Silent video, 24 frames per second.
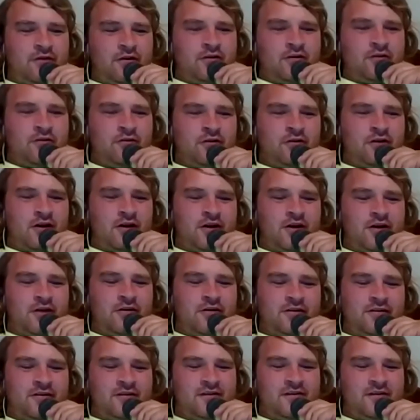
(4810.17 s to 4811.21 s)
you're doing
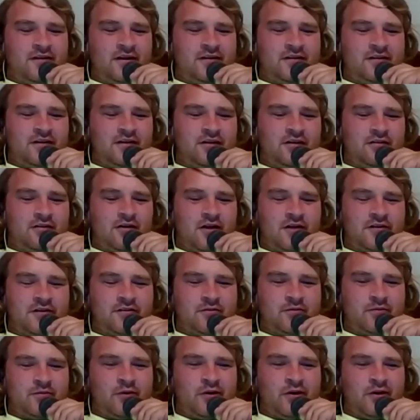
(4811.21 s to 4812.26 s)
160 across
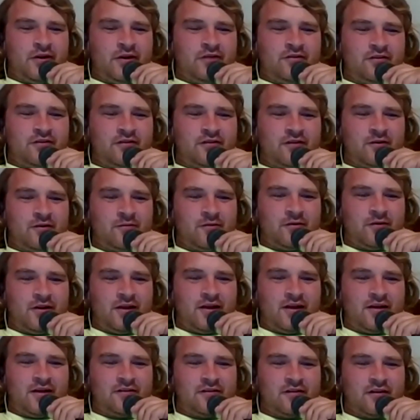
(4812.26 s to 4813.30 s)
the bridge and
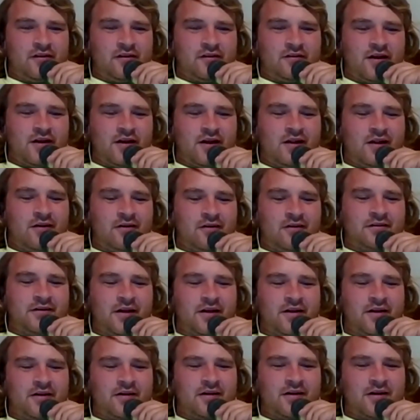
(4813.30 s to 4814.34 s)
somebody has a
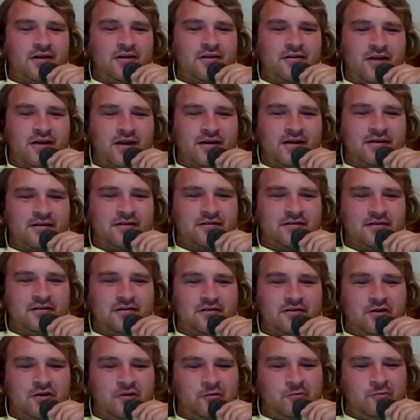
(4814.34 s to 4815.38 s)
tire-to-tire contact because
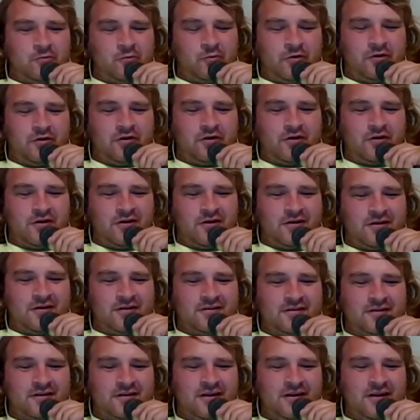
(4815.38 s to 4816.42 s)
these are open-wheel
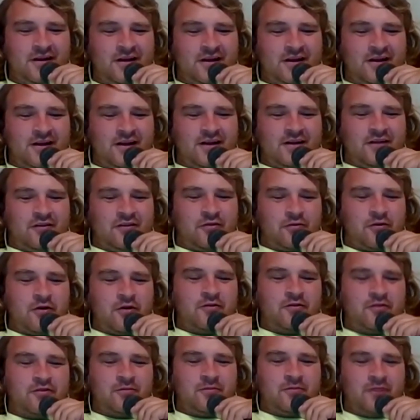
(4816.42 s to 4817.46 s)
cars and
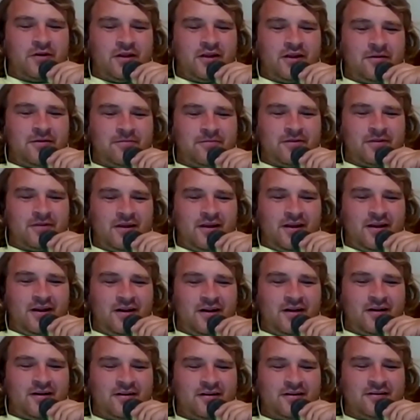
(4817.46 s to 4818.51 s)
throws somebody up in the
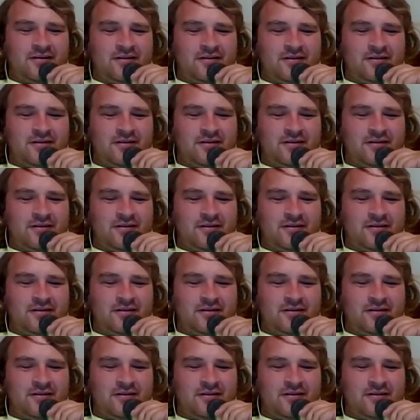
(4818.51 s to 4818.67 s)
air.